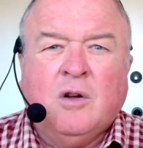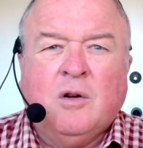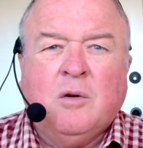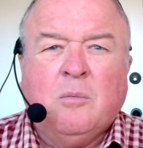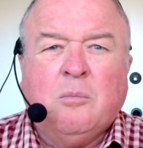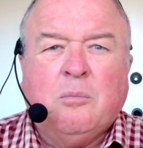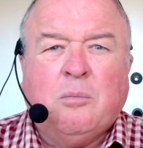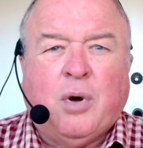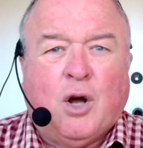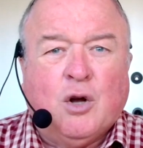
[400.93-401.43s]

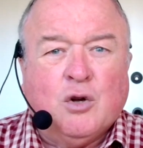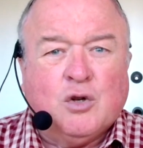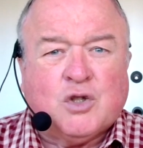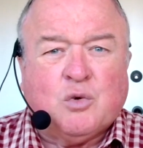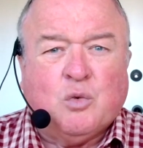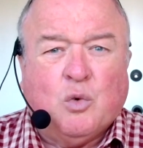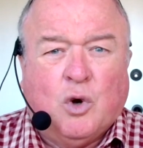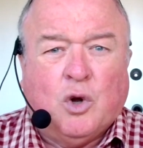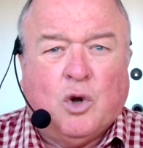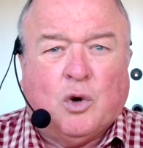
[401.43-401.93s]
Post
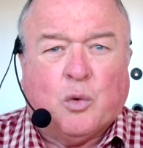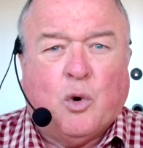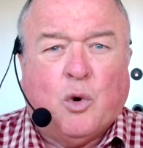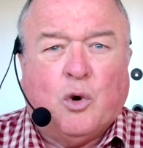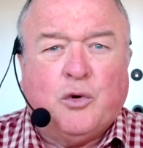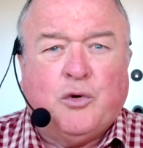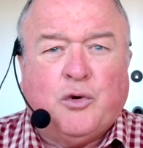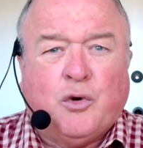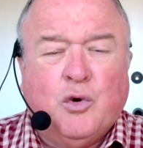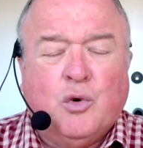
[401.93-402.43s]
World War
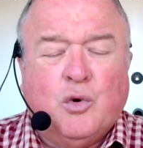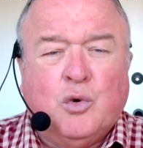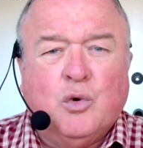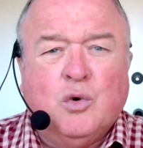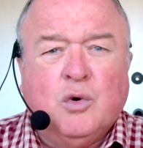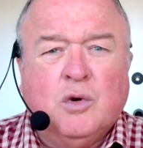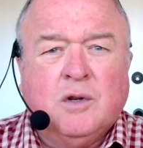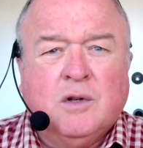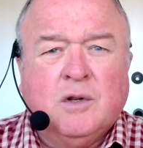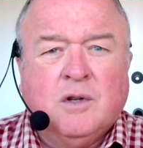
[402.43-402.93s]
II,
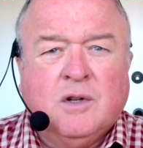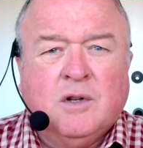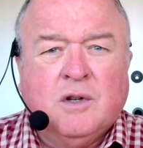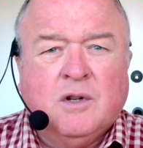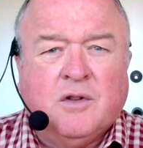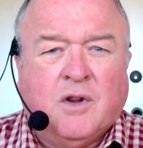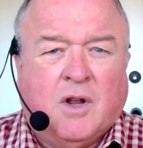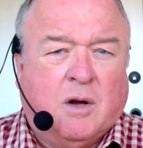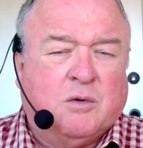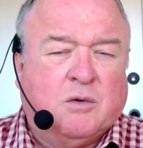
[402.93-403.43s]

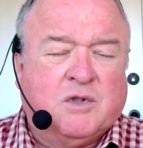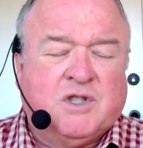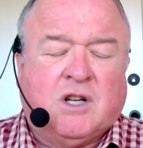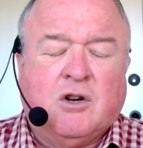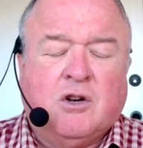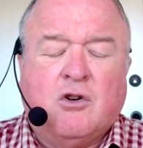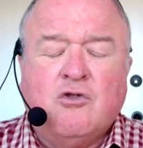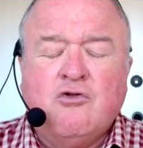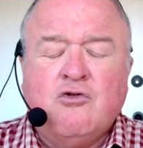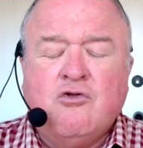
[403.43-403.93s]
there was an
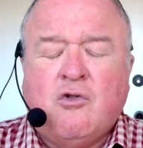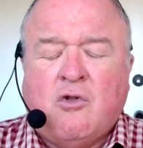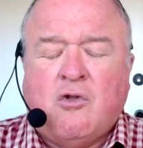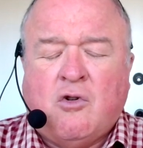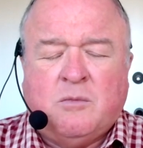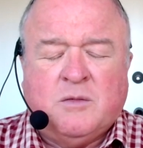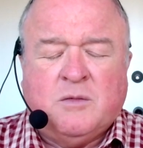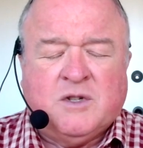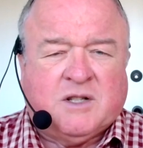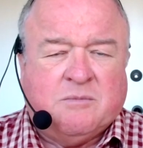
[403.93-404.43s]

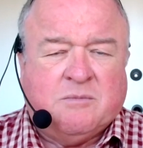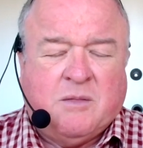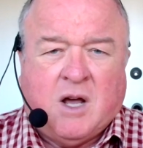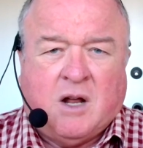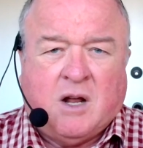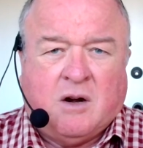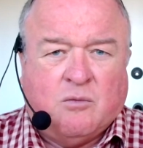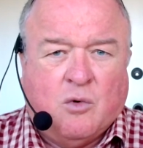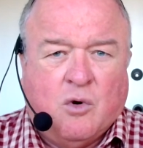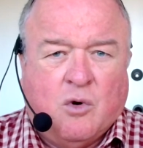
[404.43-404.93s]
enormous amount
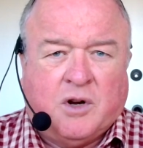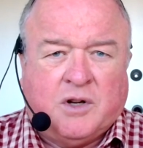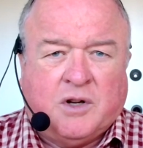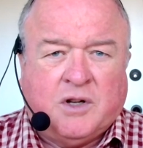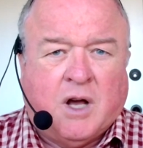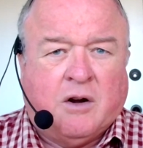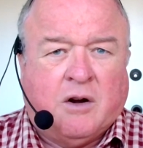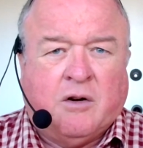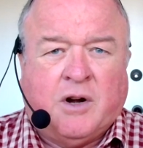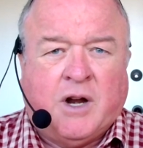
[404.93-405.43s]
of work
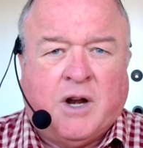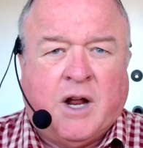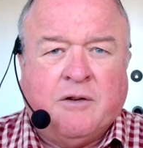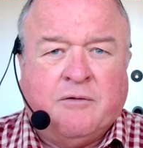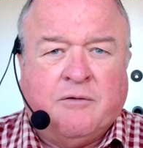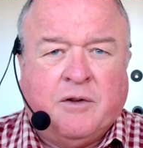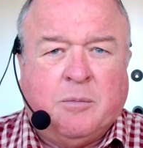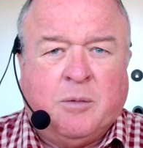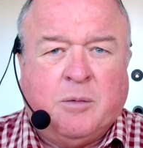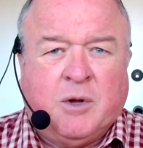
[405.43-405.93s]
done on
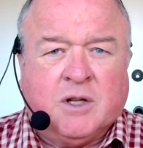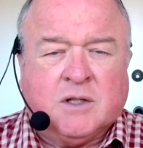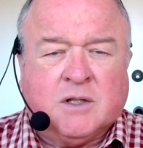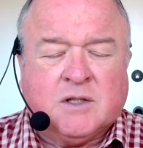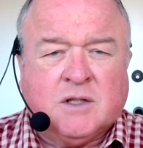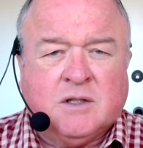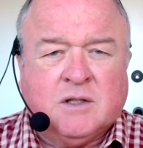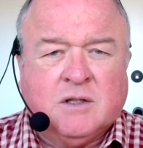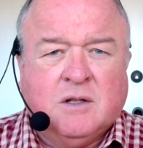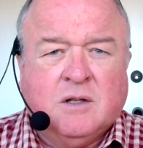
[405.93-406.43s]
amphibians
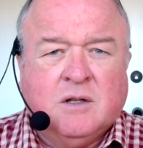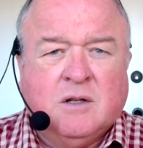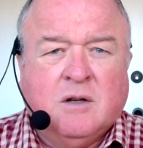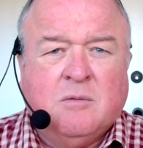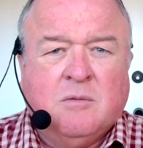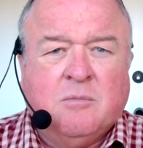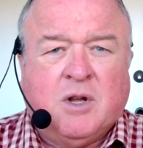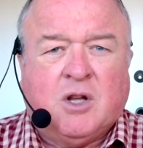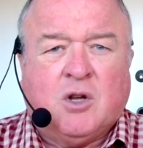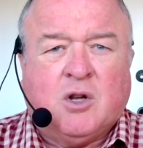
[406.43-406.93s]

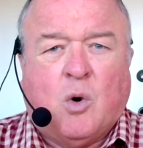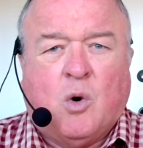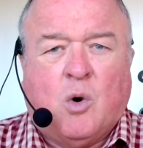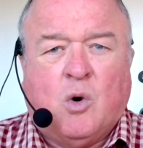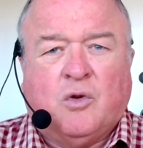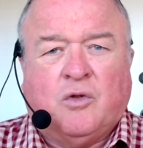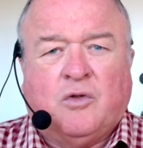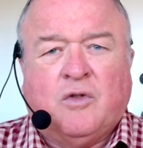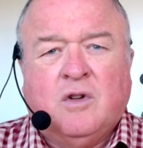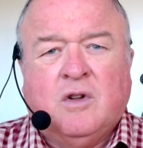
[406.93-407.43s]

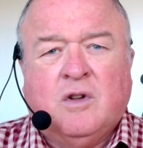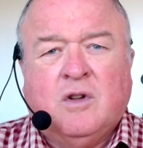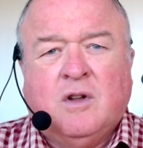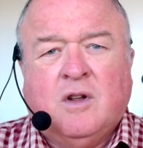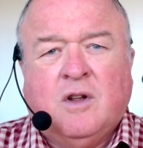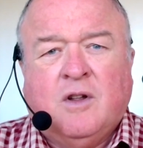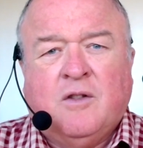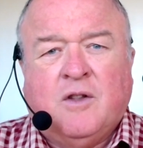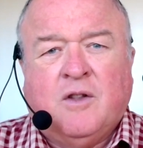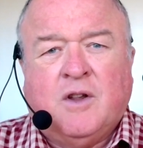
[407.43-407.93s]
because
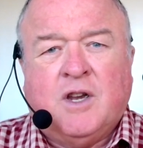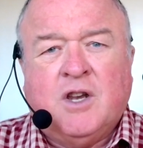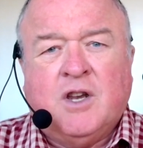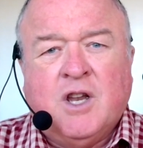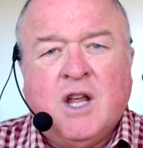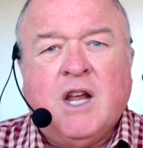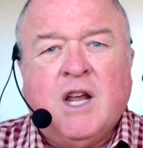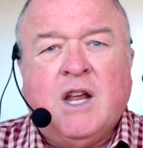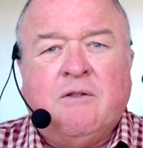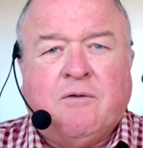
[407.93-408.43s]
the
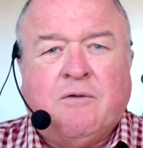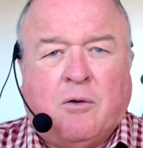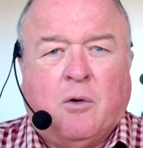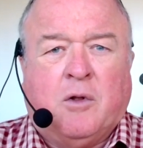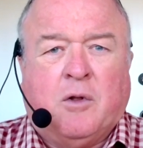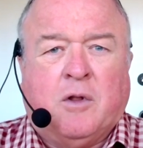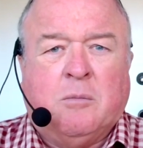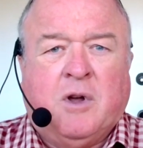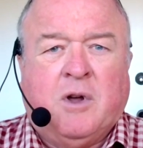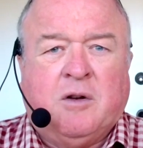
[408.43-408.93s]
need for
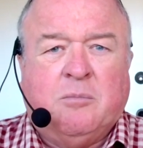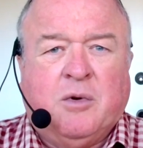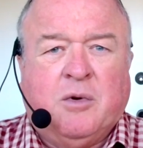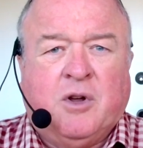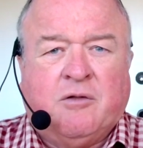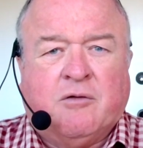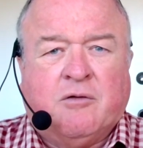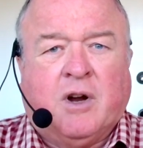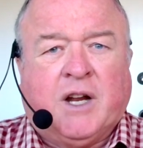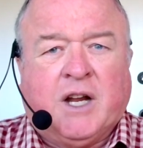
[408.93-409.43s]
them had been
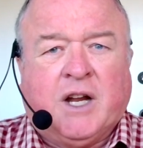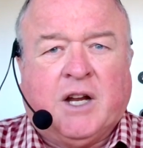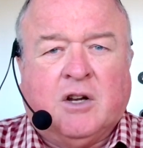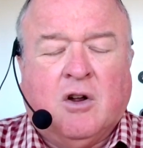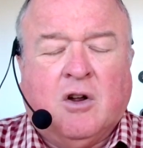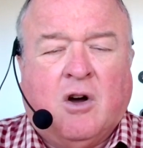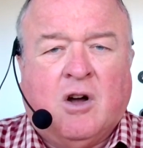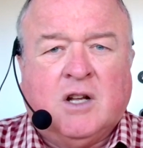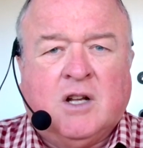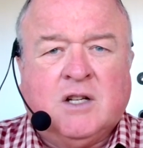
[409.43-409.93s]

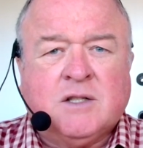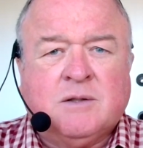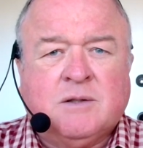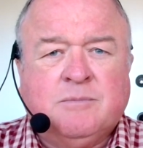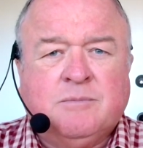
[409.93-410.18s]
recognised.